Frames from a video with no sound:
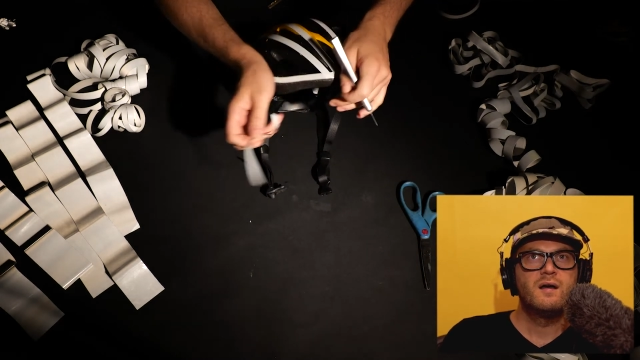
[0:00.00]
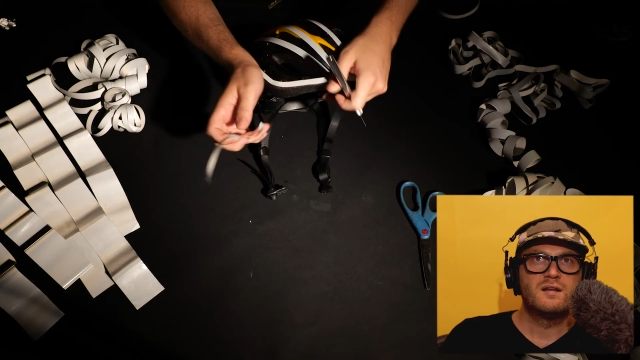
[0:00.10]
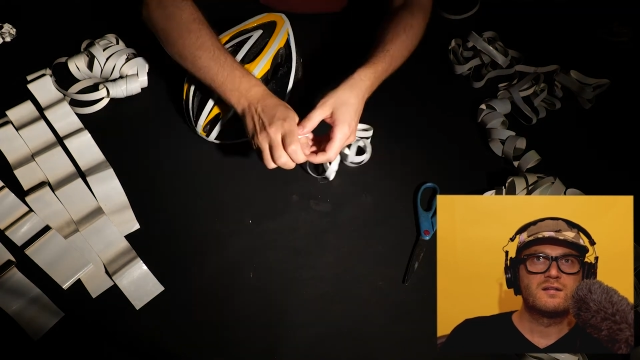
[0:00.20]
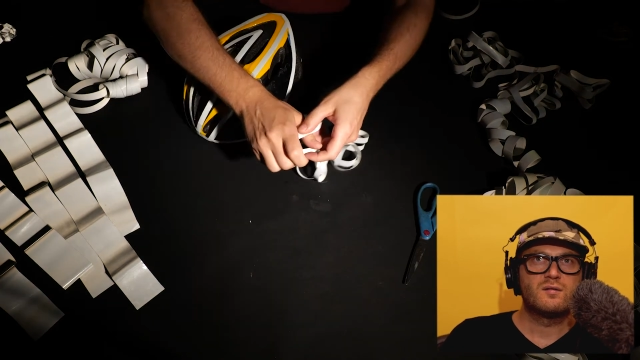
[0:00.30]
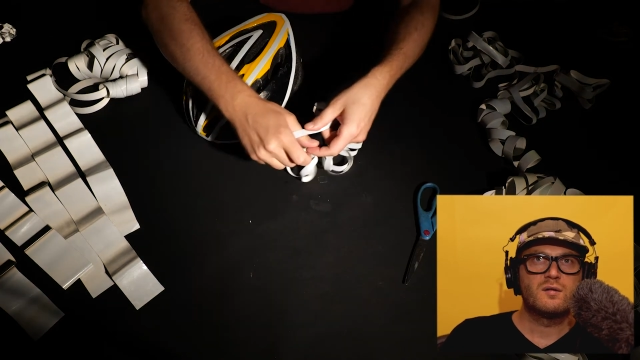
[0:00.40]

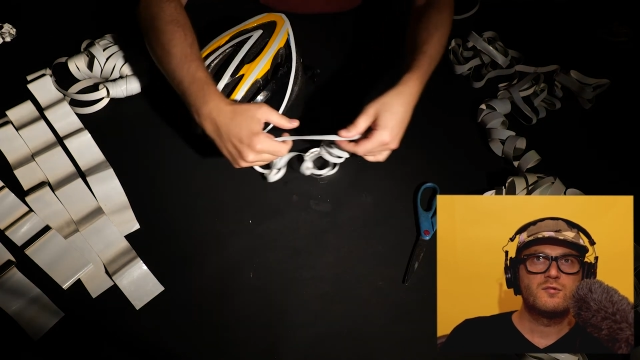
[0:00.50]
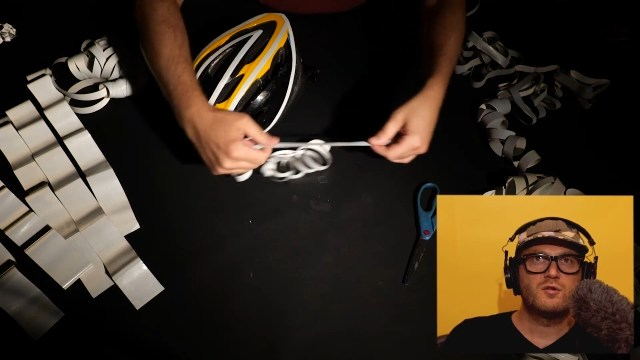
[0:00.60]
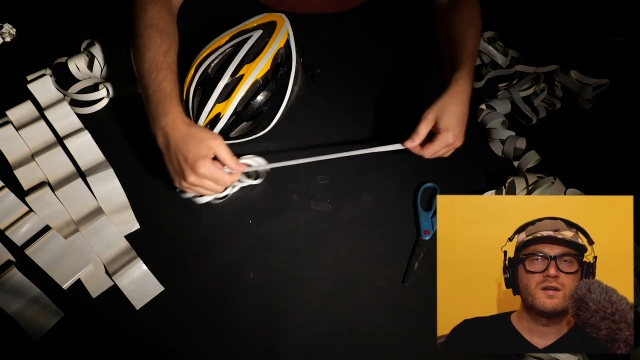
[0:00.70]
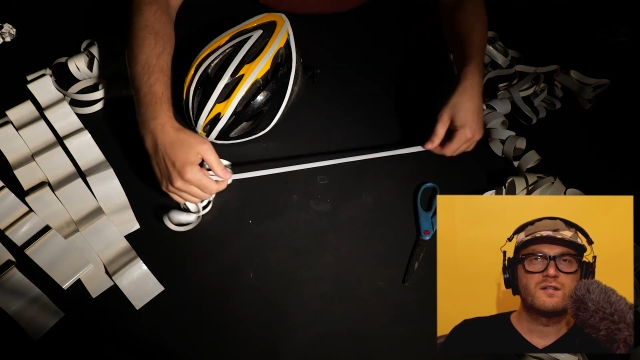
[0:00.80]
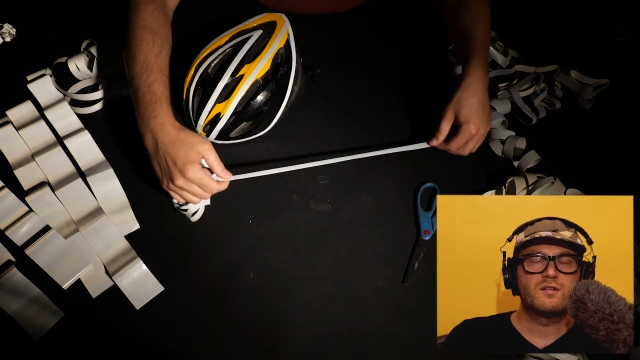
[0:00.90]
And so what I'm
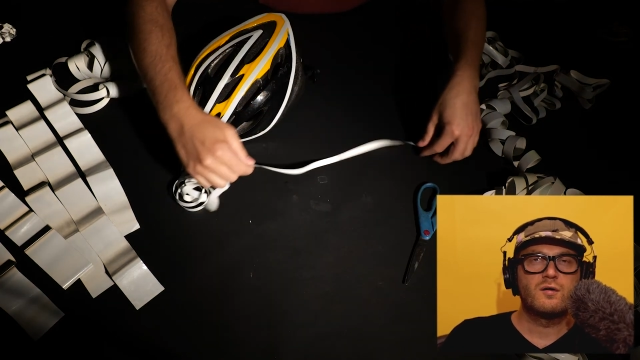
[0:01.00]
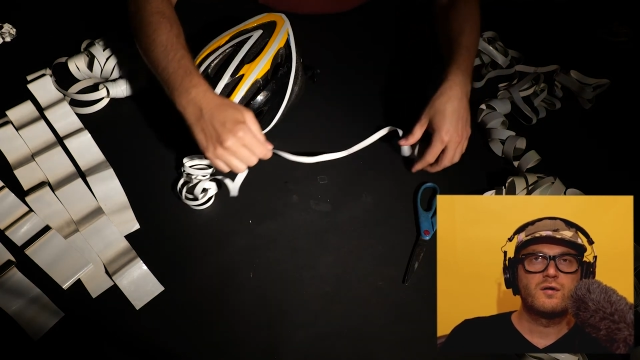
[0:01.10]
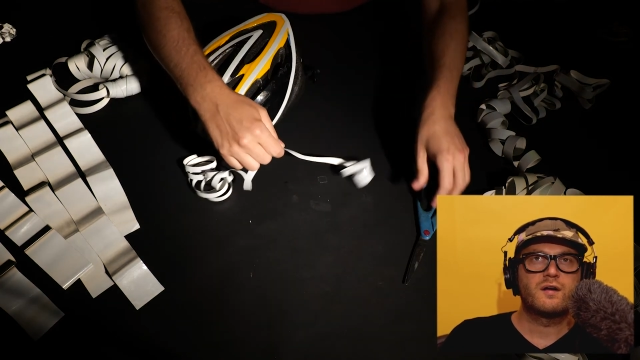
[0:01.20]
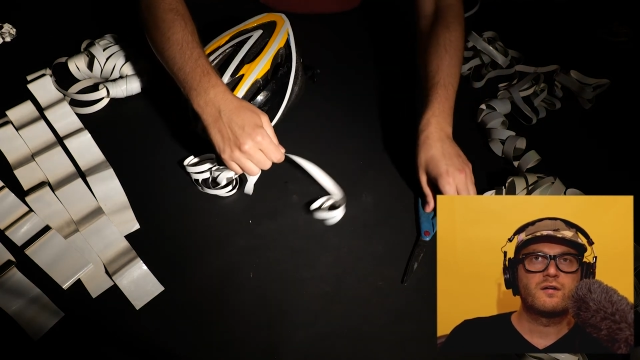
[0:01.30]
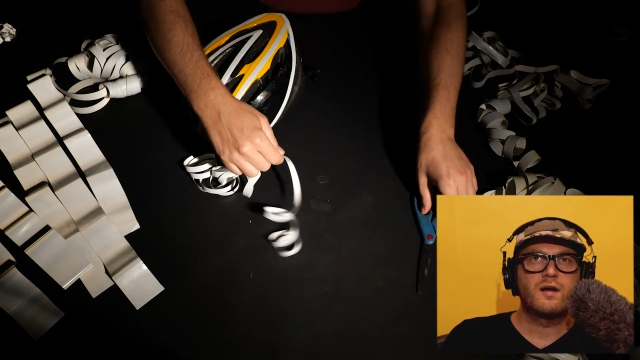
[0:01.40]
doing is
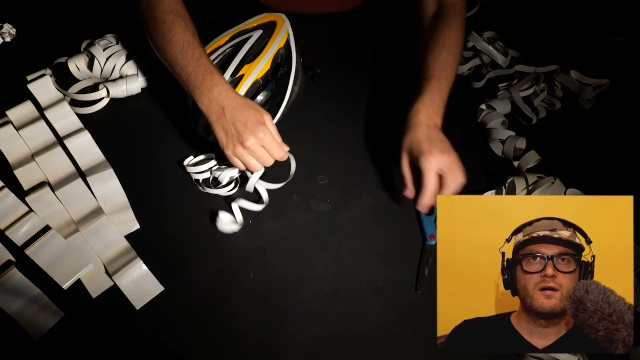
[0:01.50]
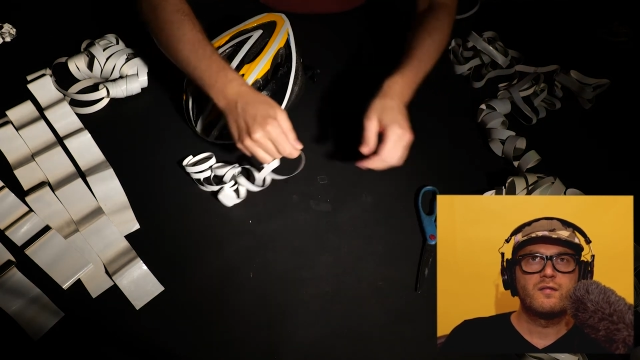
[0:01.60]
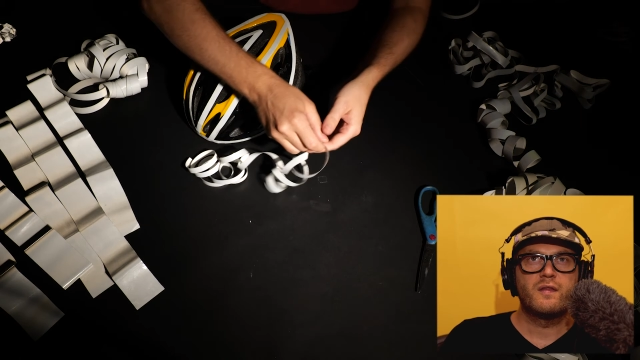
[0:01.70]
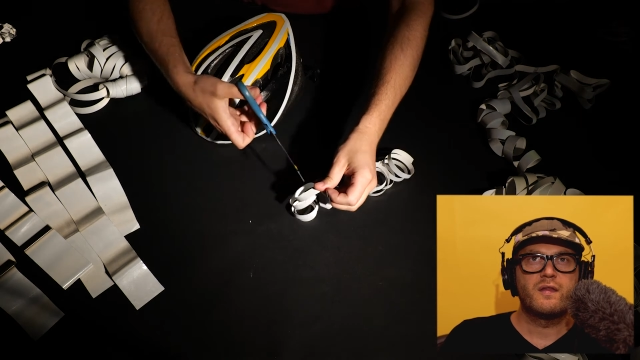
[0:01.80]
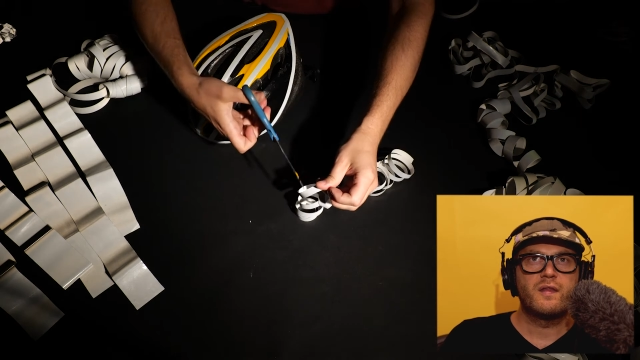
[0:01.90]
going
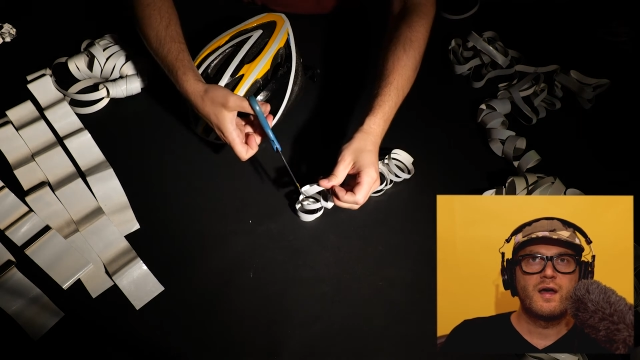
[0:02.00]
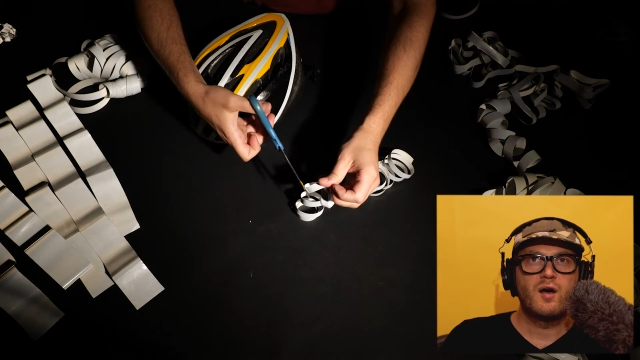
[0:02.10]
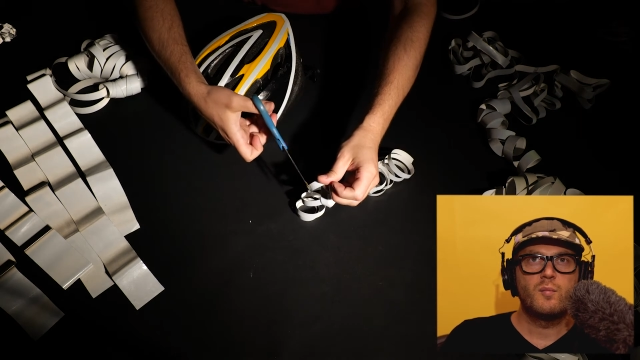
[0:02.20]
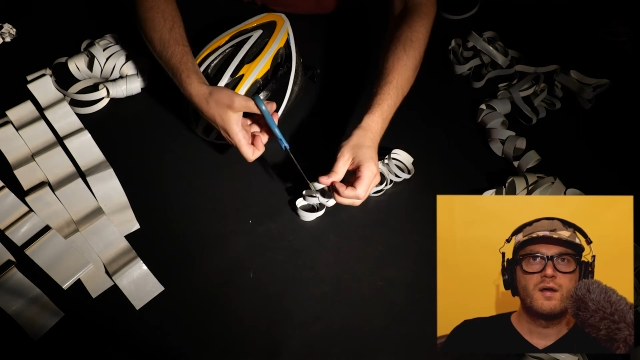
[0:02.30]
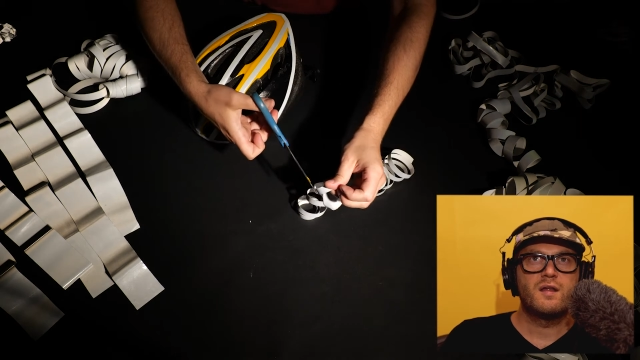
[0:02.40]
around the
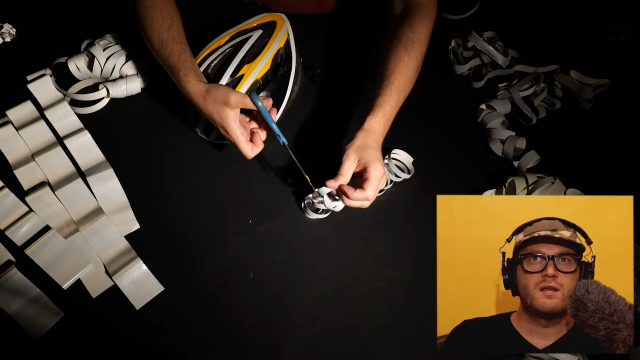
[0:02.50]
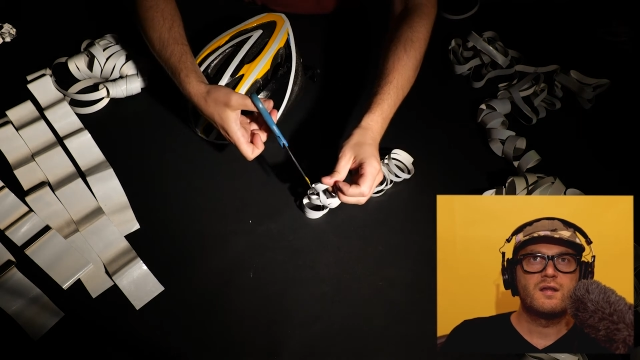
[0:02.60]
helmet